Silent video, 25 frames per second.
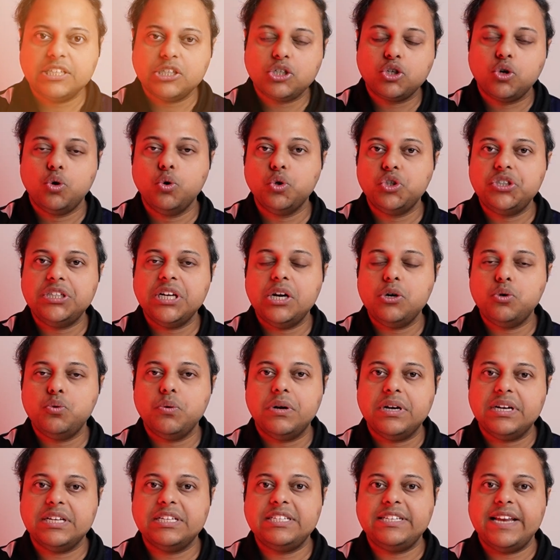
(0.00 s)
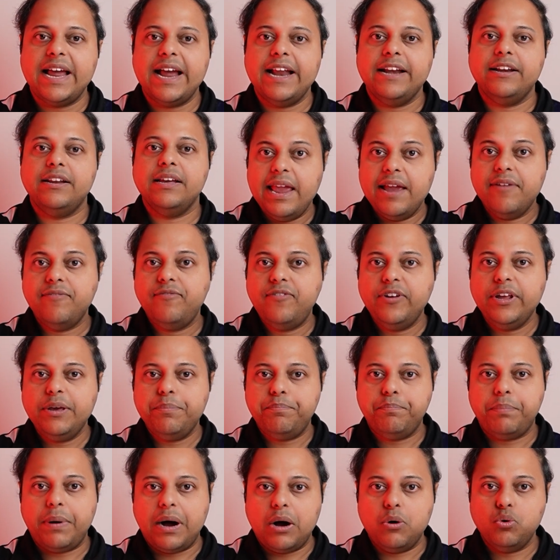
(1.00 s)
is crucial to understand. Every
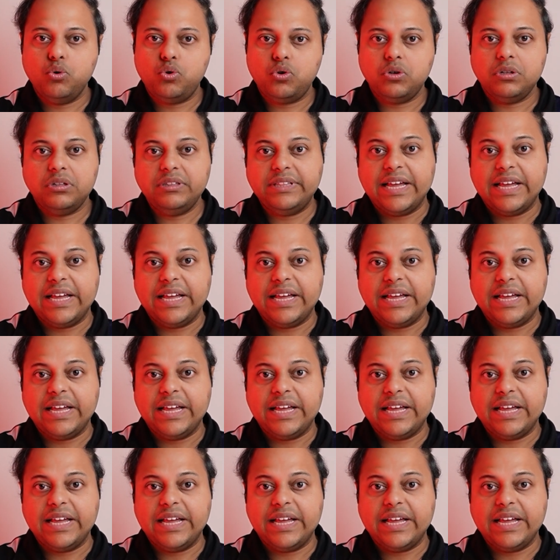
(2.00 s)
pound